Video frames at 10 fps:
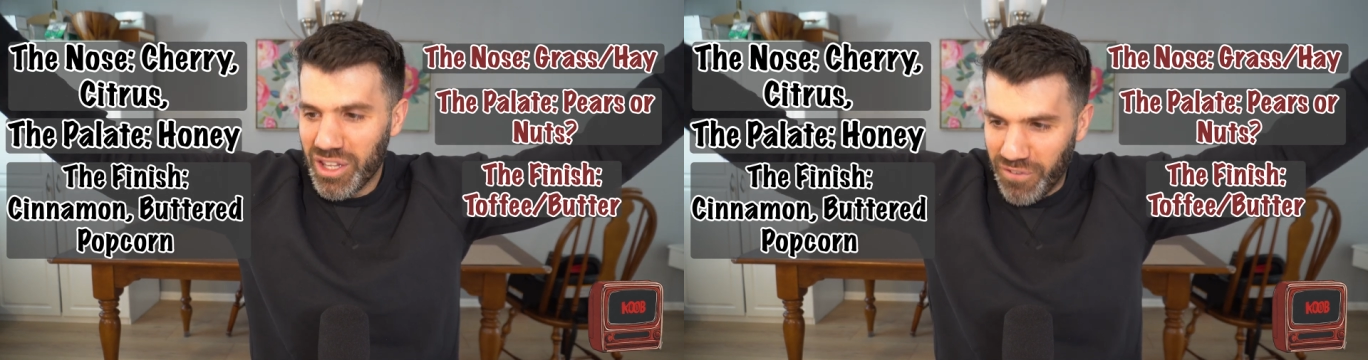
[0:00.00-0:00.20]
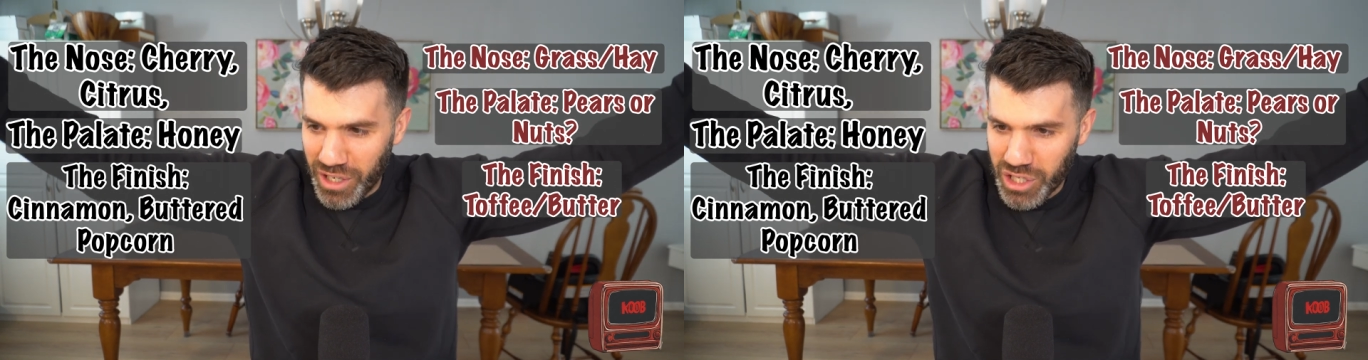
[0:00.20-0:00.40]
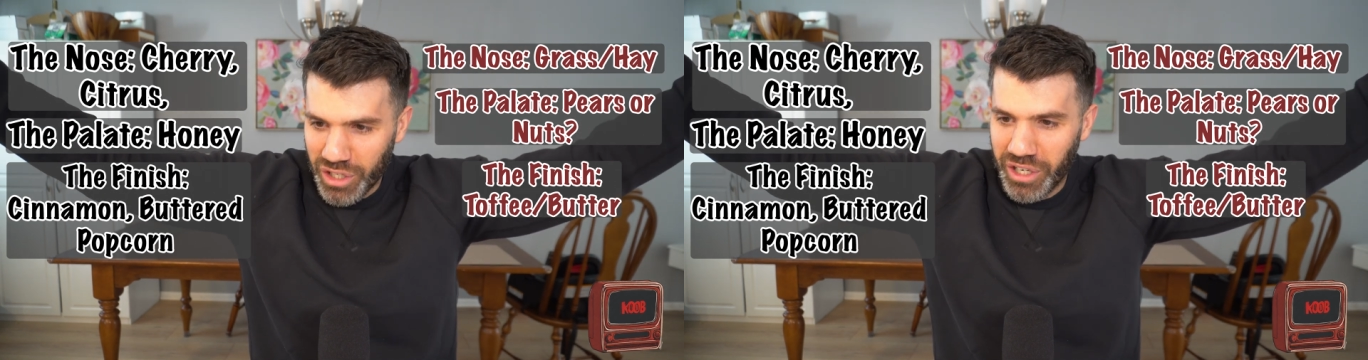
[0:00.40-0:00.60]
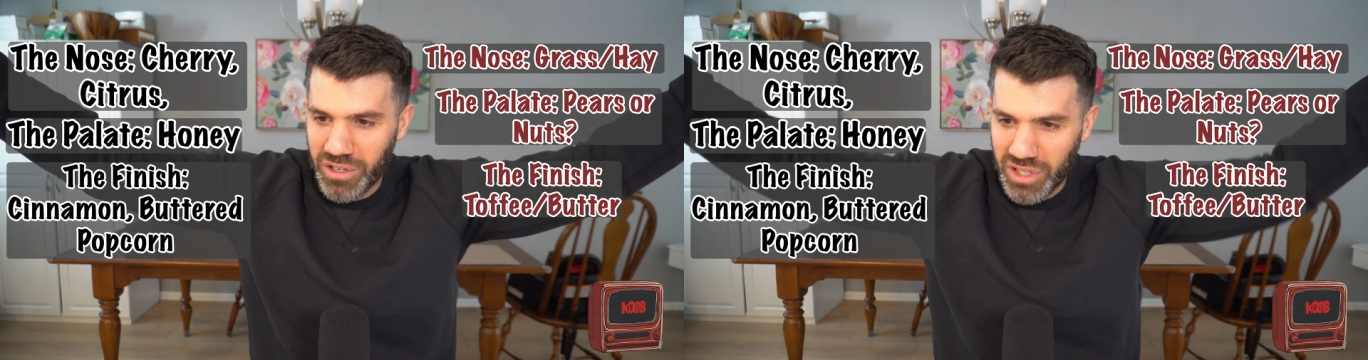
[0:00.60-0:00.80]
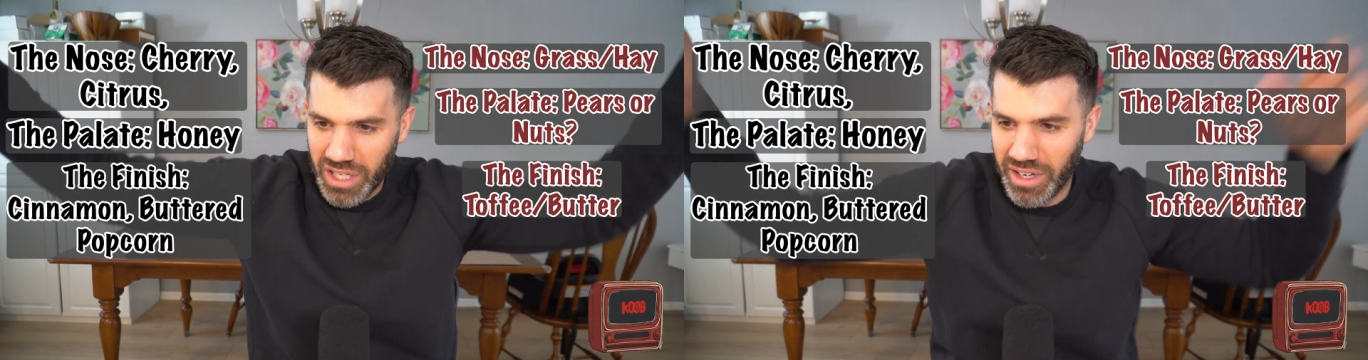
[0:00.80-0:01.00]
The finish
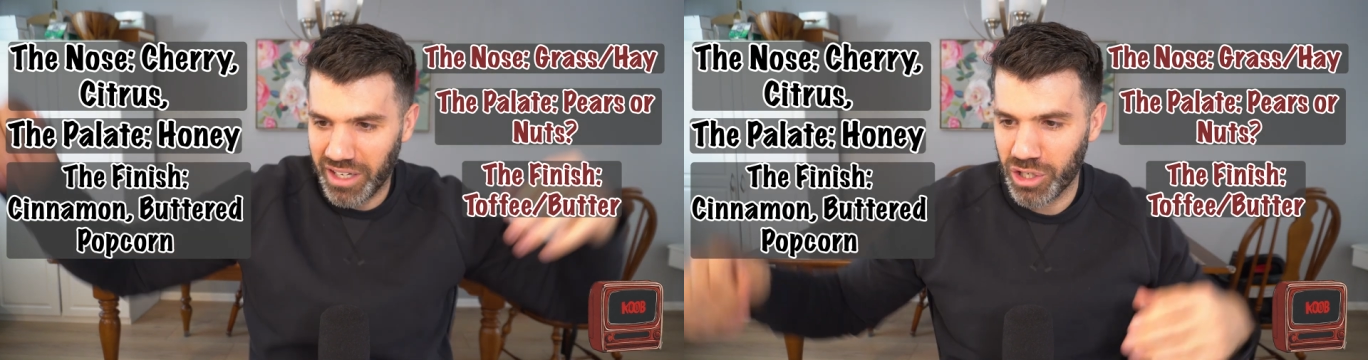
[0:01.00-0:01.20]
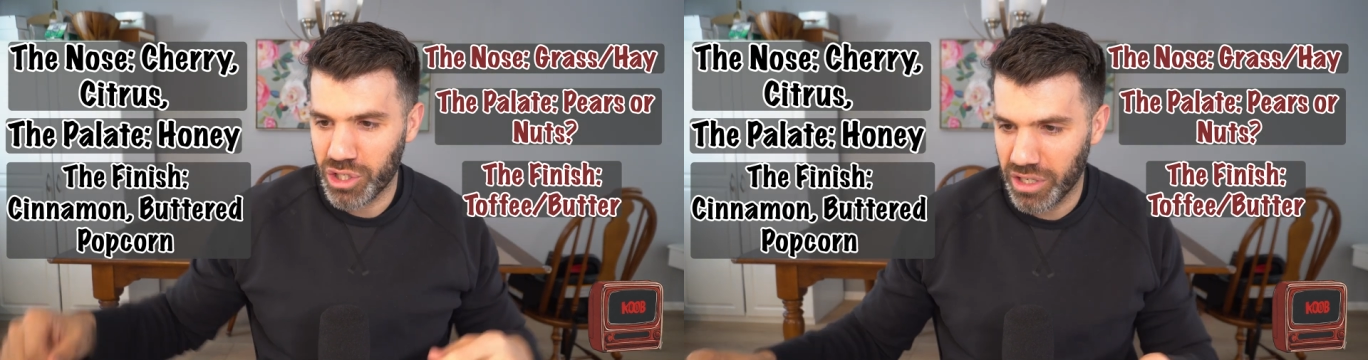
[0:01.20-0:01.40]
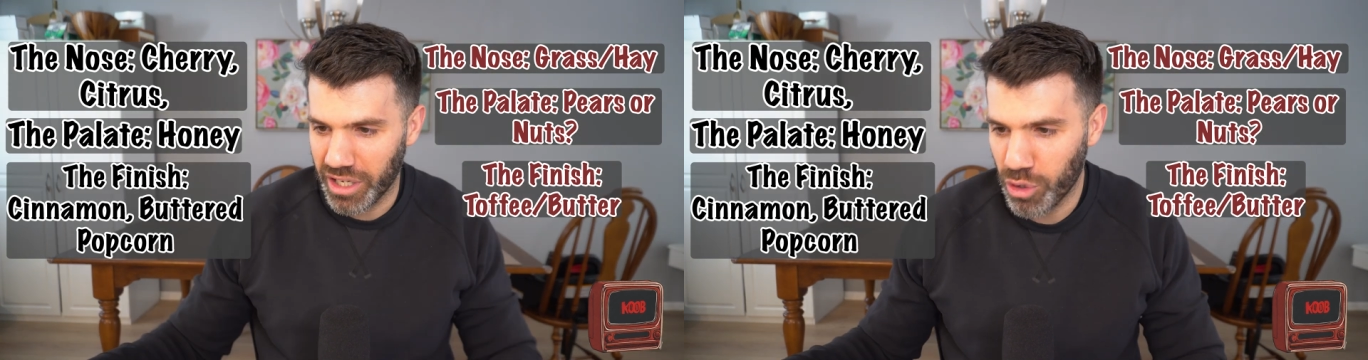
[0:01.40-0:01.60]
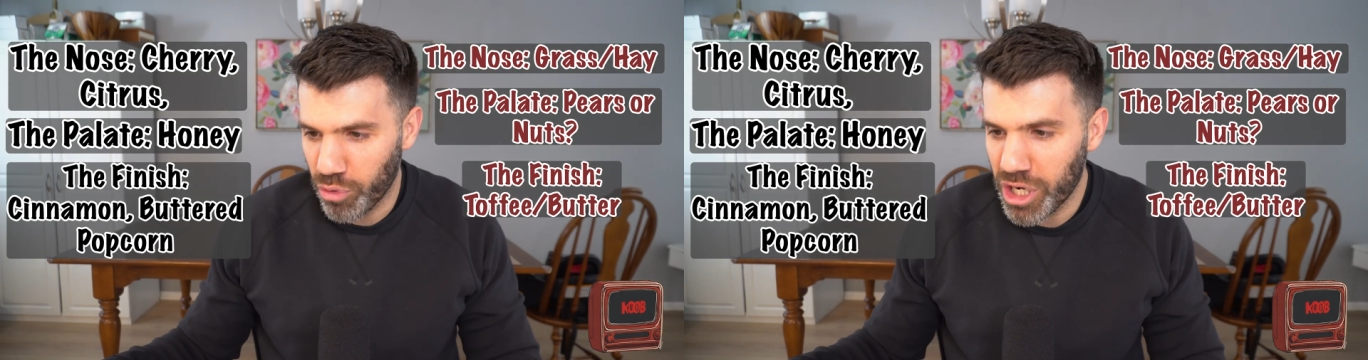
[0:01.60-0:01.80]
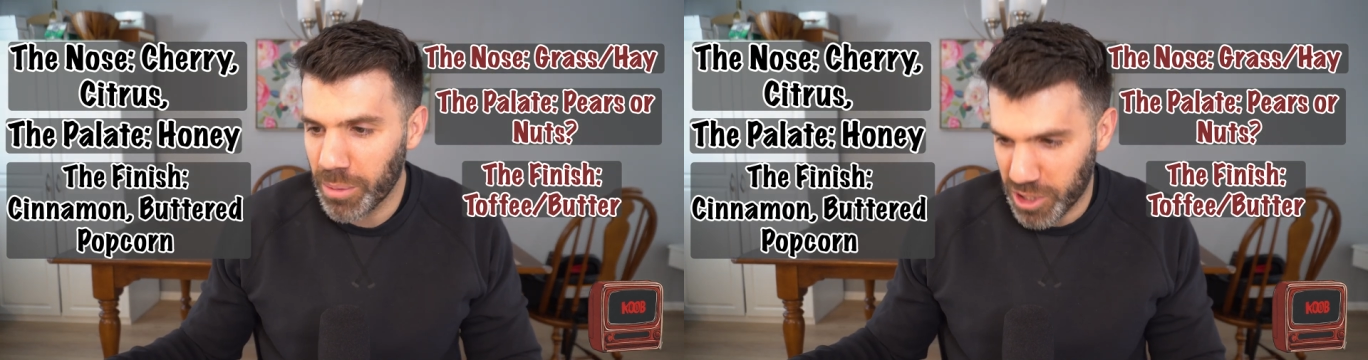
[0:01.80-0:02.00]
lingers, leaving an
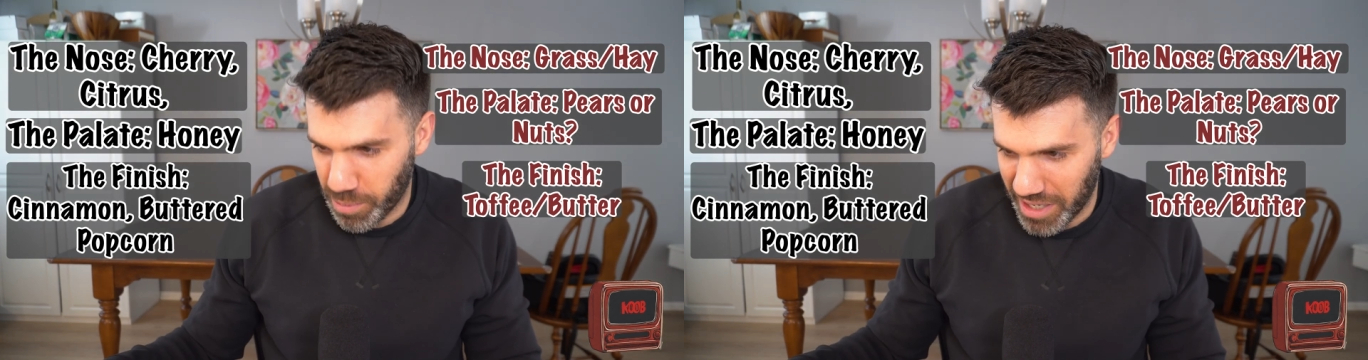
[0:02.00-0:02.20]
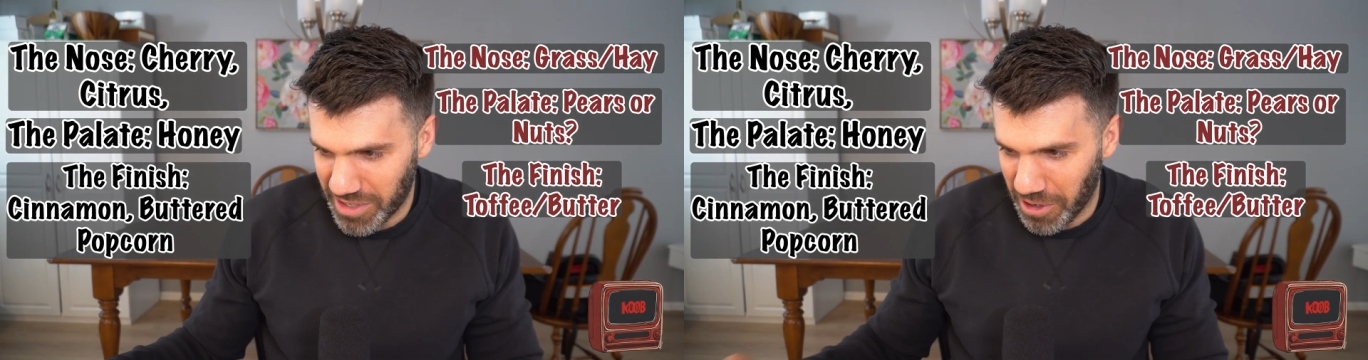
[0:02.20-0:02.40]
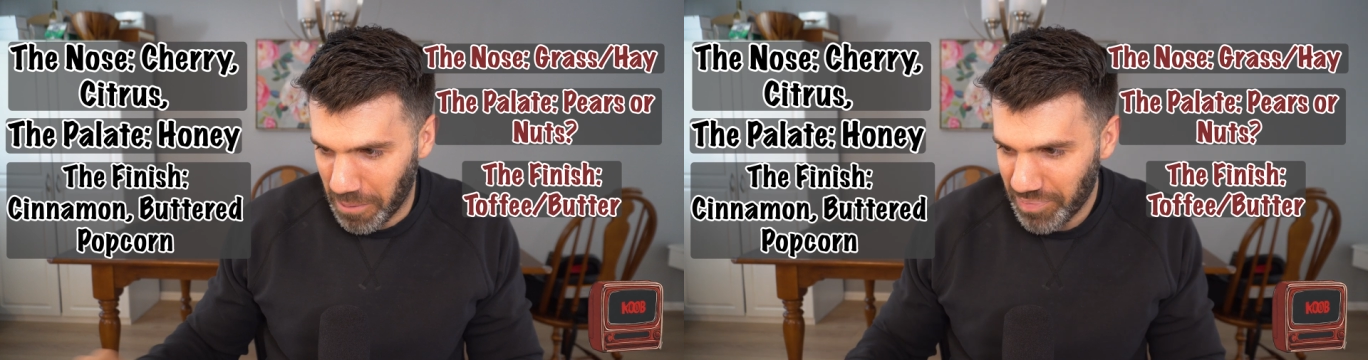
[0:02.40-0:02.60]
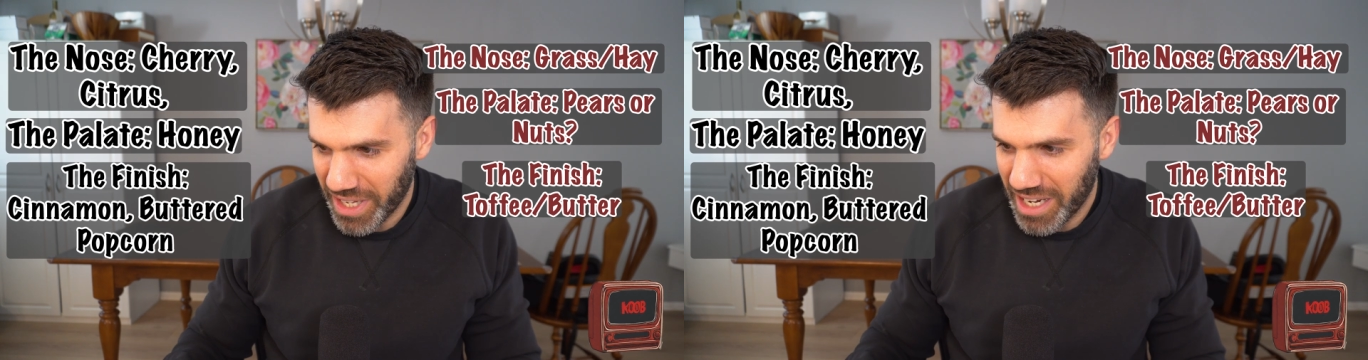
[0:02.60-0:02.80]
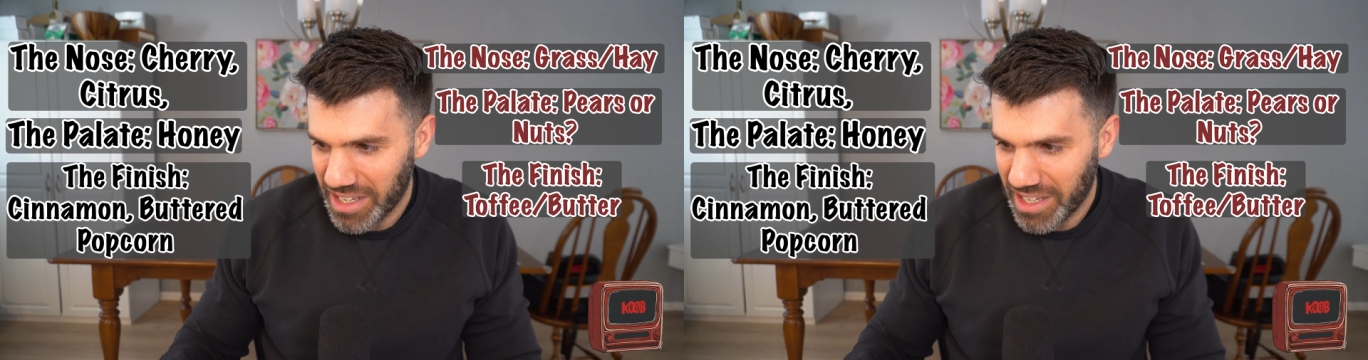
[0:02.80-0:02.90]
agreeable spicy note